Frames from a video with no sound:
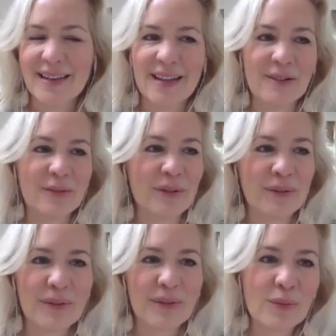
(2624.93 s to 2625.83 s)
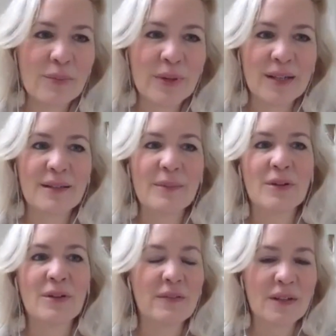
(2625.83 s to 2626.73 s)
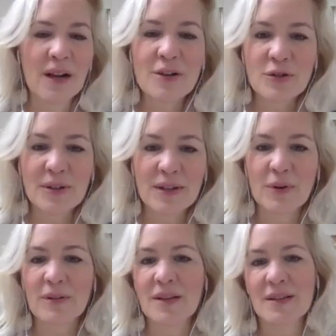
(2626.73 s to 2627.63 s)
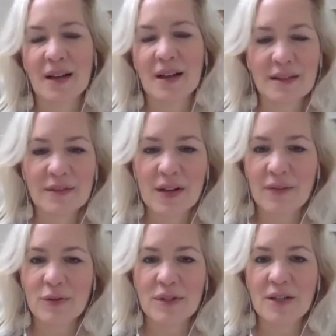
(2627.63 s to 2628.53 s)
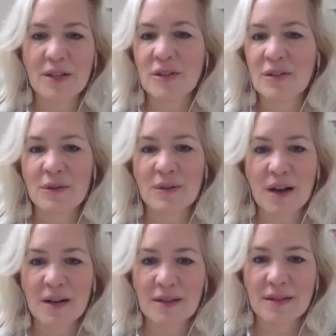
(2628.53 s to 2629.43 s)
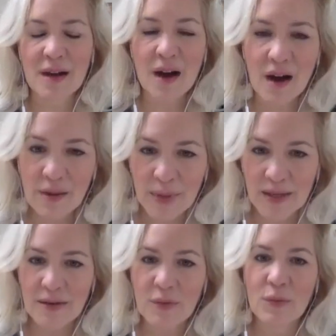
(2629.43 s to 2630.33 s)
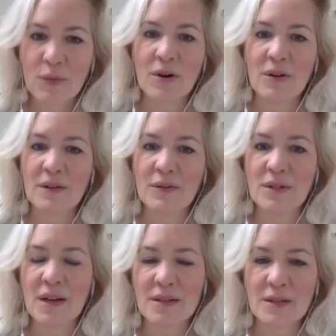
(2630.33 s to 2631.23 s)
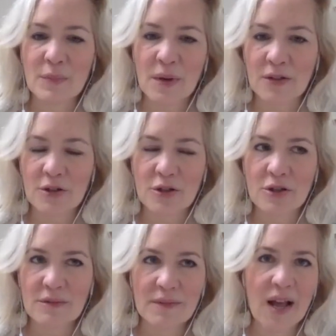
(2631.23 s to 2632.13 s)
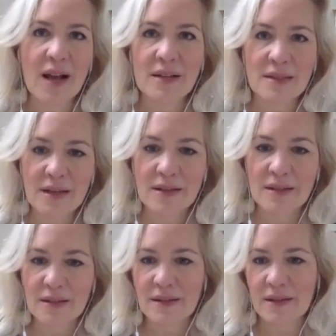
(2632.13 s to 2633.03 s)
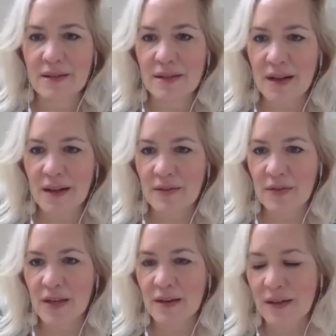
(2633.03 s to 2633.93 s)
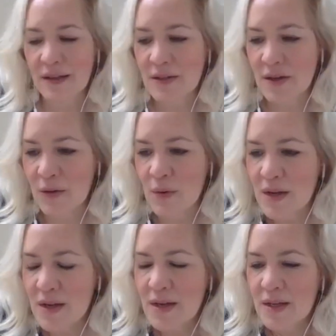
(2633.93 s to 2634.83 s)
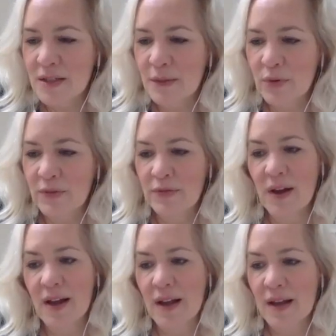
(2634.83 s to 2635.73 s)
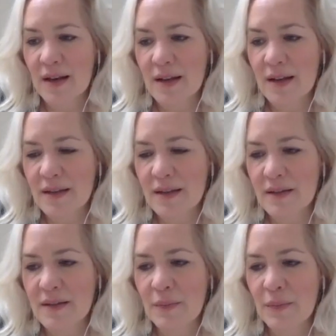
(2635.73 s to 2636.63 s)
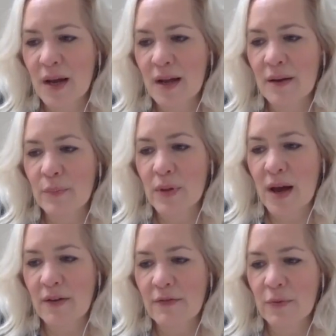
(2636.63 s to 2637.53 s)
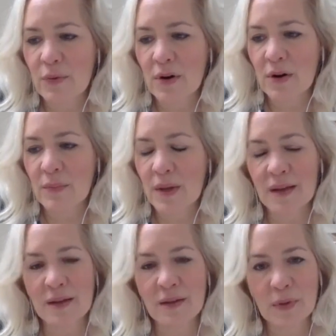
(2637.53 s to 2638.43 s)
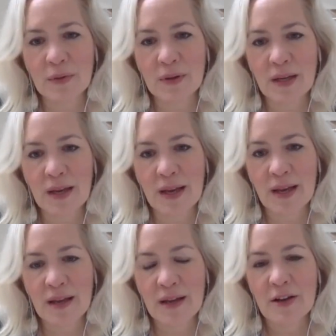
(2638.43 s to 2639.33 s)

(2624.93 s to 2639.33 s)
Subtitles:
I don't know, the woman in the middle of the country where these kinds of conversations are not as common, or there's not as much access to this kind of healing. So to provide some kind of platform and community